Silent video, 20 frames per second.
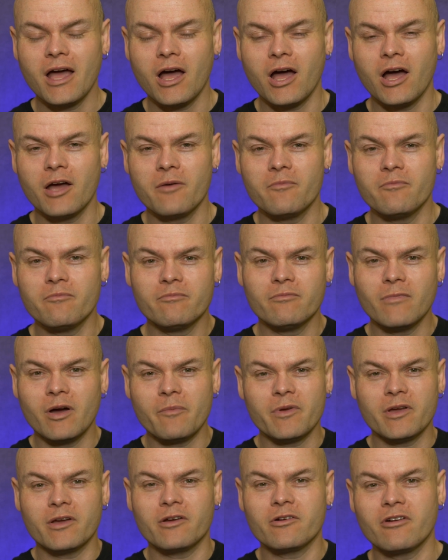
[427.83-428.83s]
I might
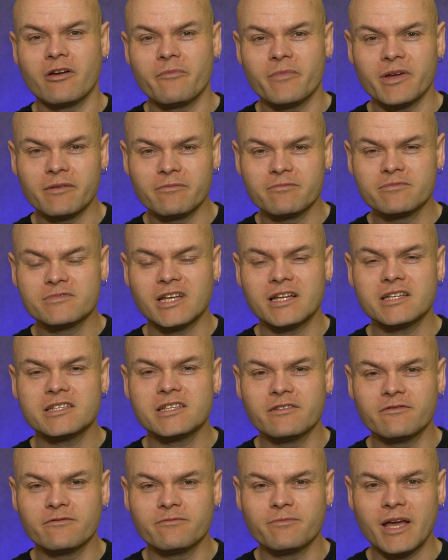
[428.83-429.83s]
be a great big
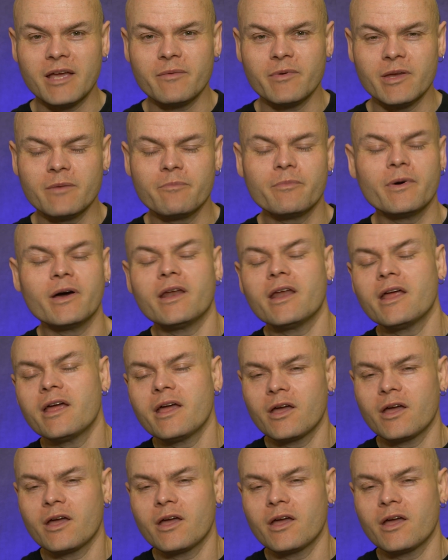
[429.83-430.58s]
sensitive baby, but